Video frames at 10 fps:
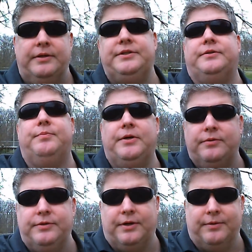is
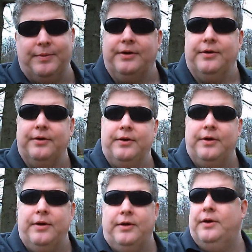Mungo Dark Matter,
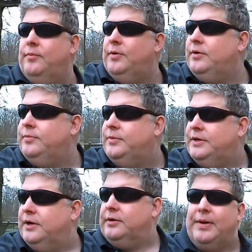and welcome to
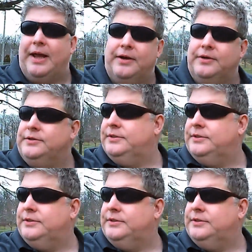Dark Matters.